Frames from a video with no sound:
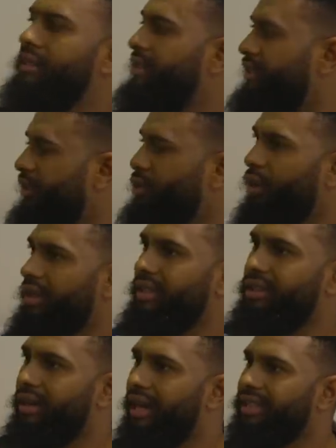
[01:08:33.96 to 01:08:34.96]
You just walked
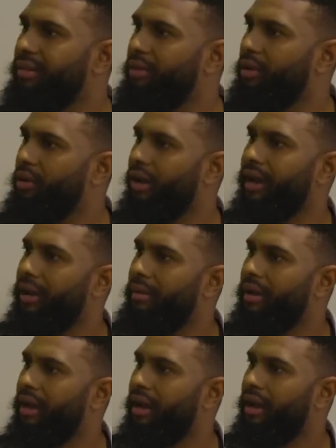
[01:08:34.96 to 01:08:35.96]
in, you're asking me who I
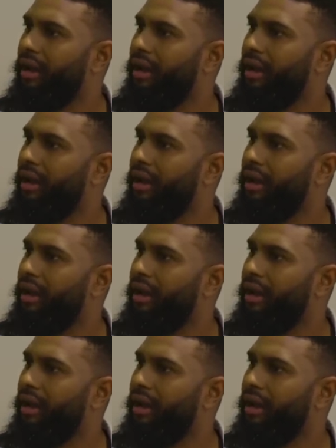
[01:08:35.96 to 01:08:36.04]
am.